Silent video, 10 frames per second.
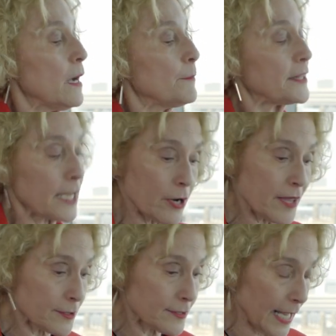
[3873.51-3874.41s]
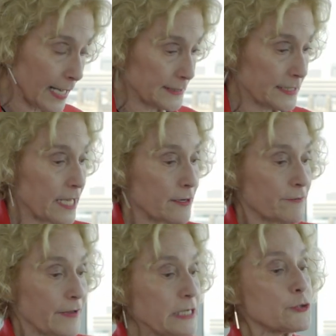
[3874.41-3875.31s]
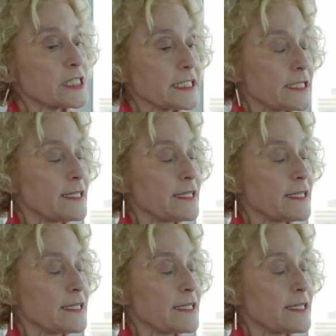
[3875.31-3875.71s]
But there are other things that are of interest